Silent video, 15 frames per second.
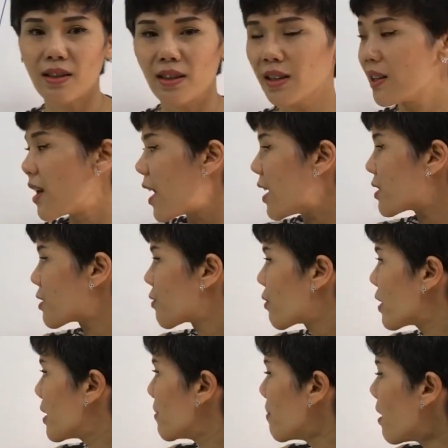It has
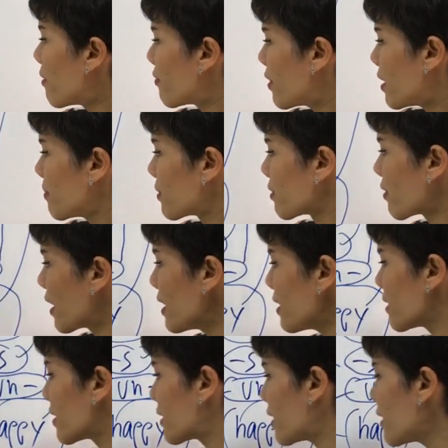3 morphemes,
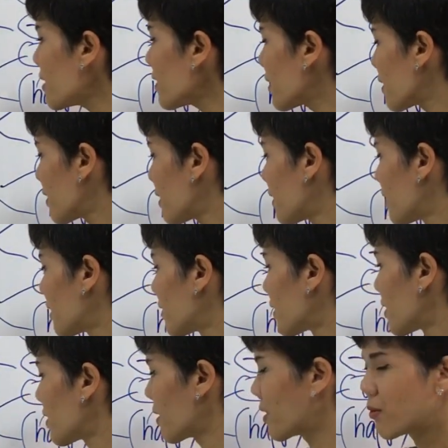right? Sing,
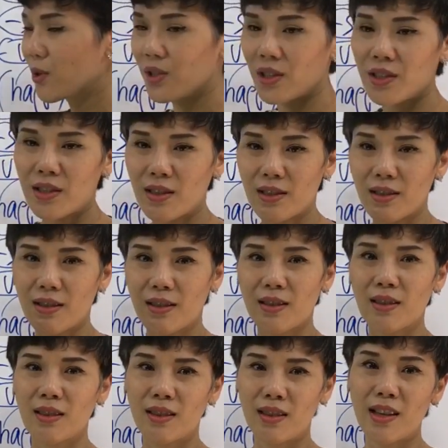which is
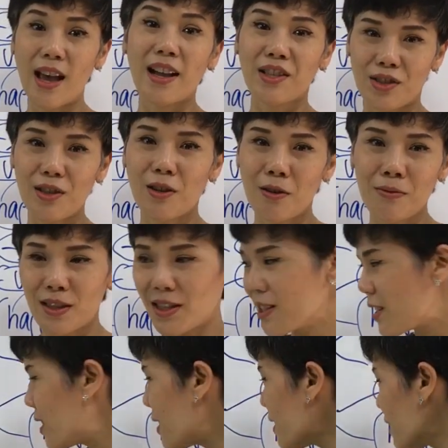the action of
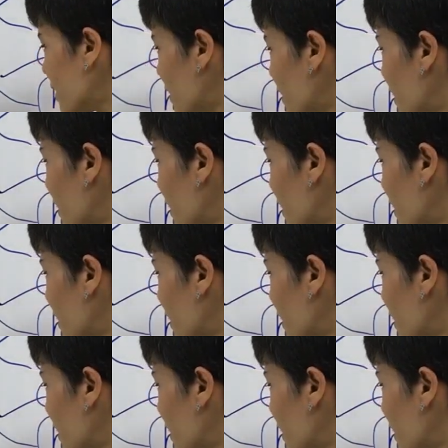singing,